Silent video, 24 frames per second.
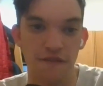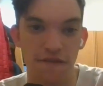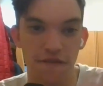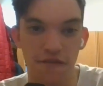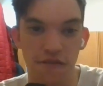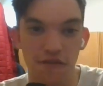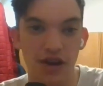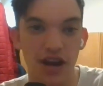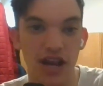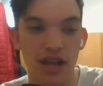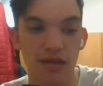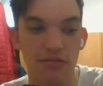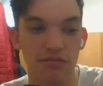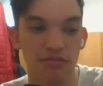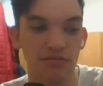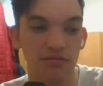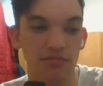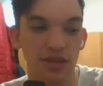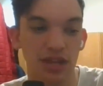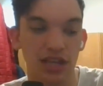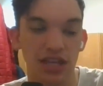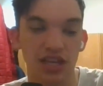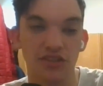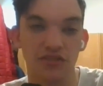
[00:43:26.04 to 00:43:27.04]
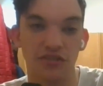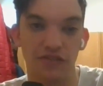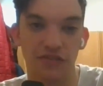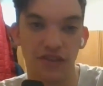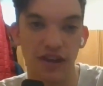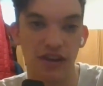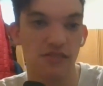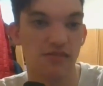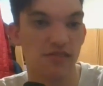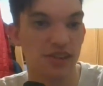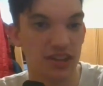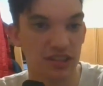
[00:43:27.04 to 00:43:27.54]
Frame, he's
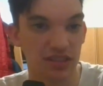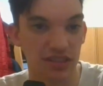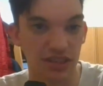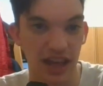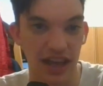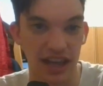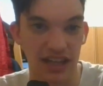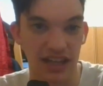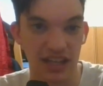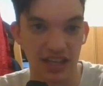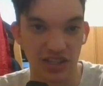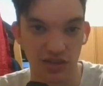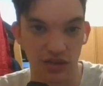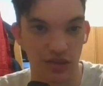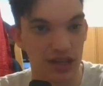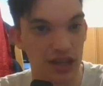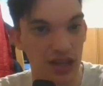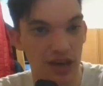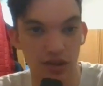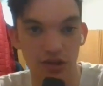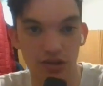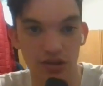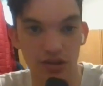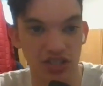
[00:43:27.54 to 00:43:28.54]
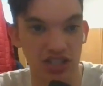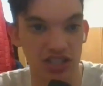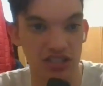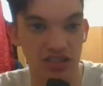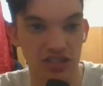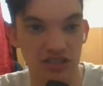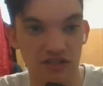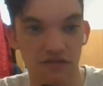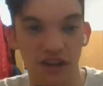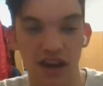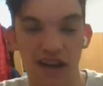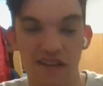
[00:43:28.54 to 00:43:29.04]
very light. He's only
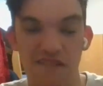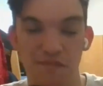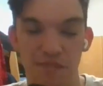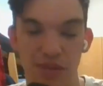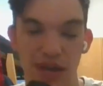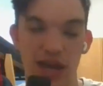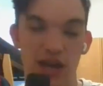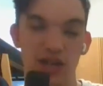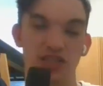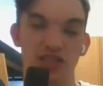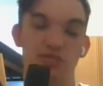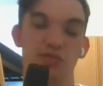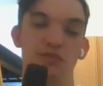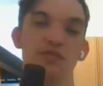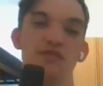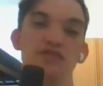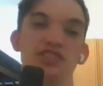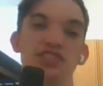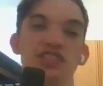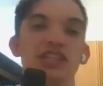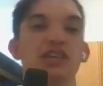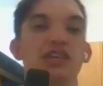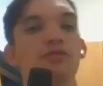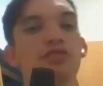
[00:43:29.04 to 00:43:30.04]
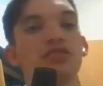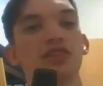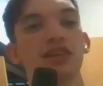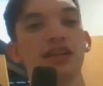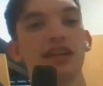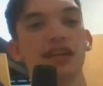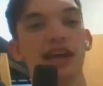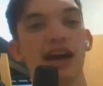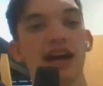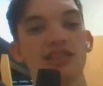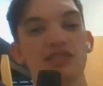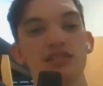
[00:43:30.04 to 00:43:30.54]
165 pounds. But we've seen with
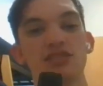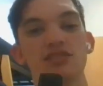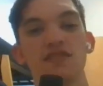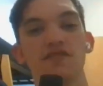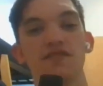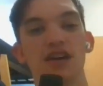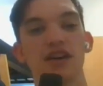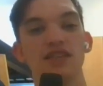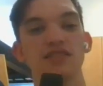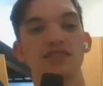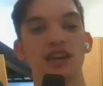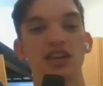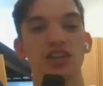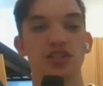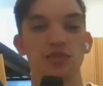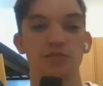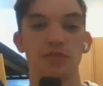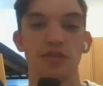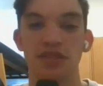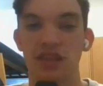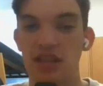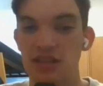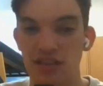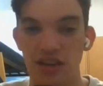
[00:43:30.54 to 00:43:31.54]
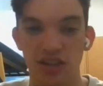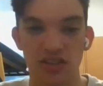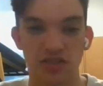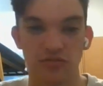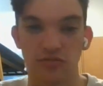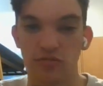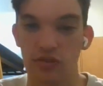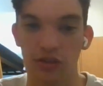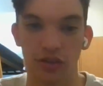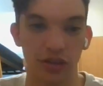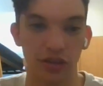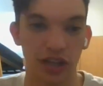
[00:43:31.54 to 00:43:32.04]
guys like Devontae Smith that
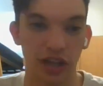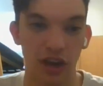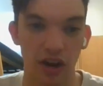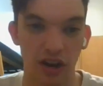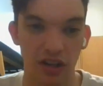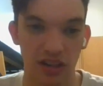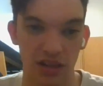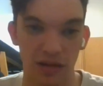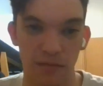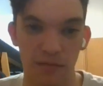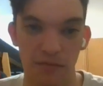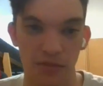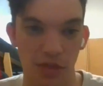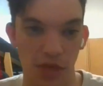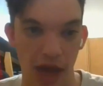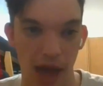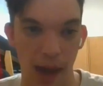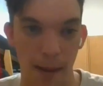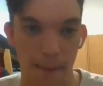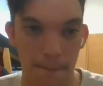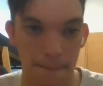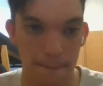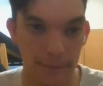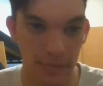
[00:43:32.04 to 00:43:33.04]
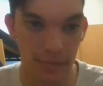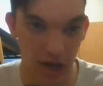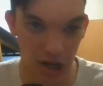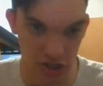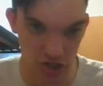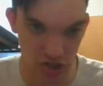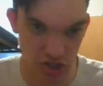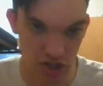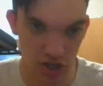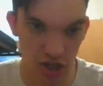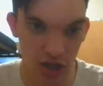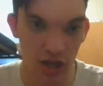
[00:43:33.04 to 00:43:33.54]
doesn't really hurt them that
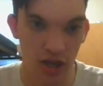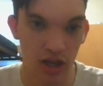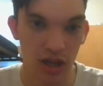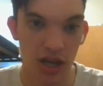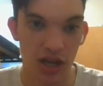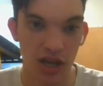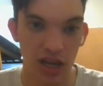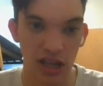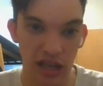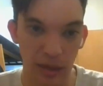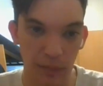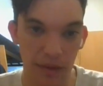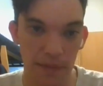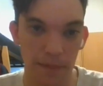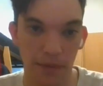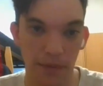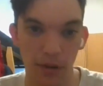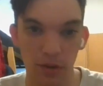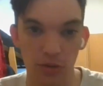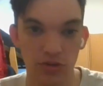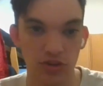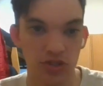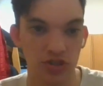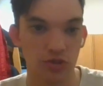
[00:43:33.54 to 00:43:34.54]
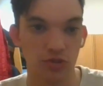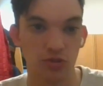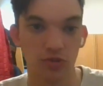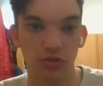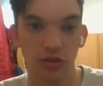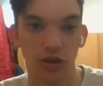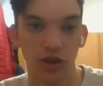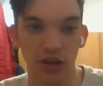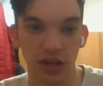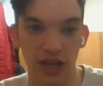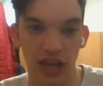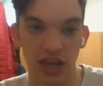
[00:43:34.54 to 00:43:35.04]
much. Can be prone
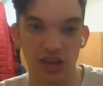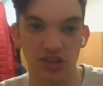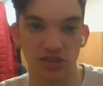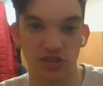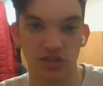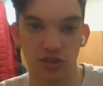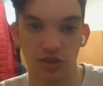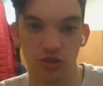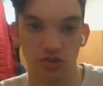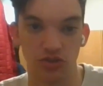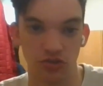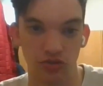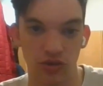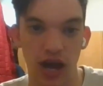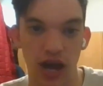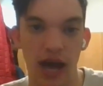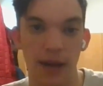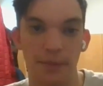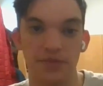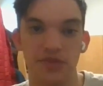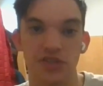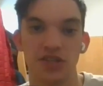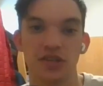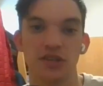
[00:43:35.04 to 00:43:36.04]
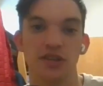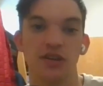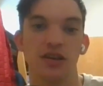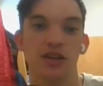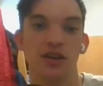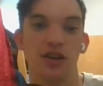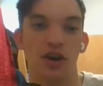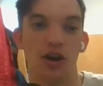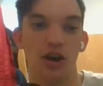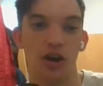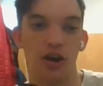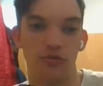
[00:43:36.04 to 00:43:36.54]
to occasional drops
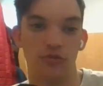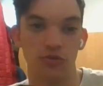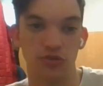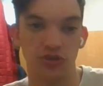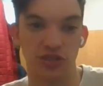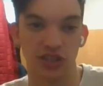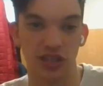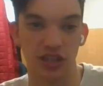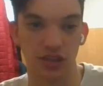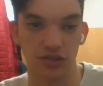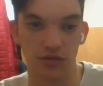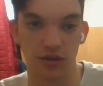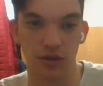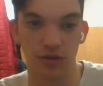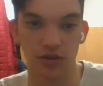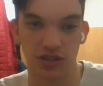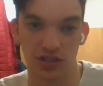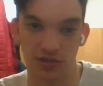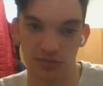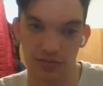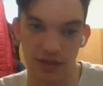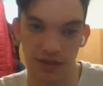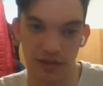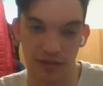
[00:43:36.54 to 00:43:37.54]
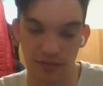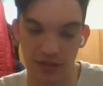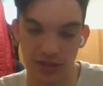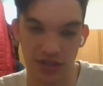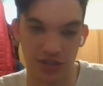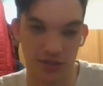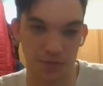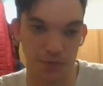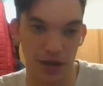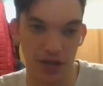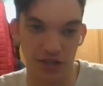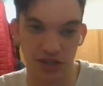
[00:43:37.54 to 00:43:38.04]
on routine throws and
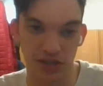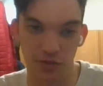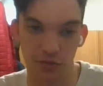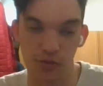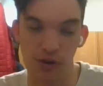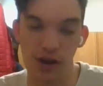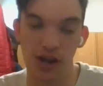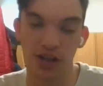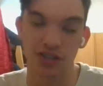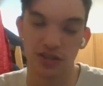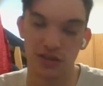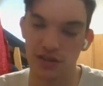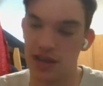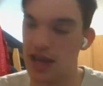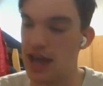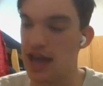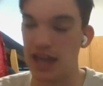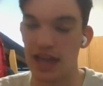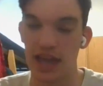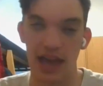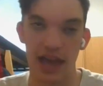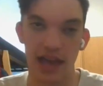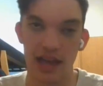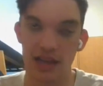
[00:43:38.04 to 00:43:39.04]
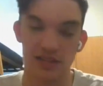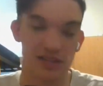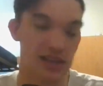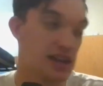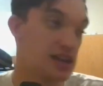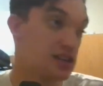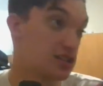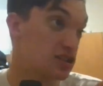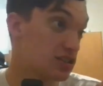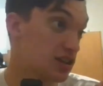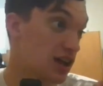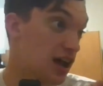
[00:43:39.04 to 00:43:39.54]
with space to work, so aka he
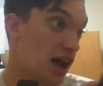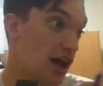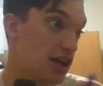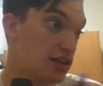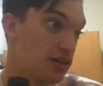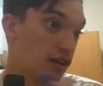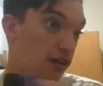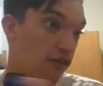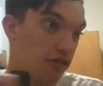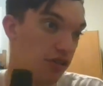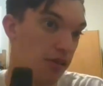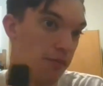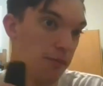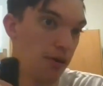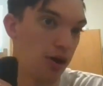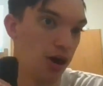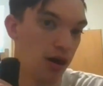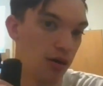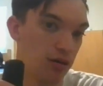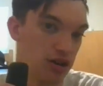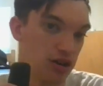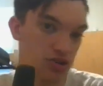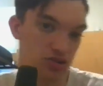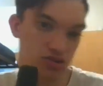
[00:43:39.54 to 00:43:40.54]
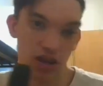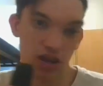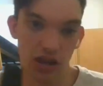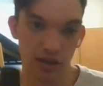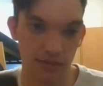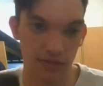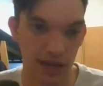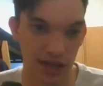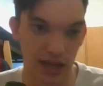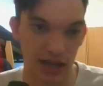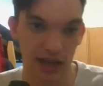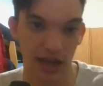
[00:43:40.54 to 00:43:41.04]
takes his eyes off the ball and he's
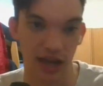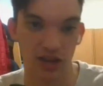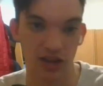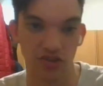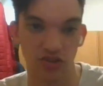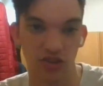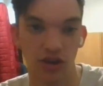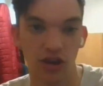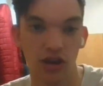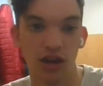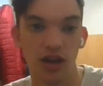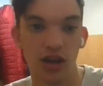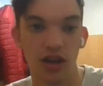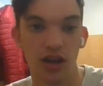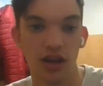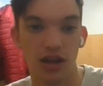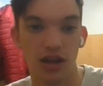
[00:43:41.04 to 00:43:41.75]
trying to make a catch.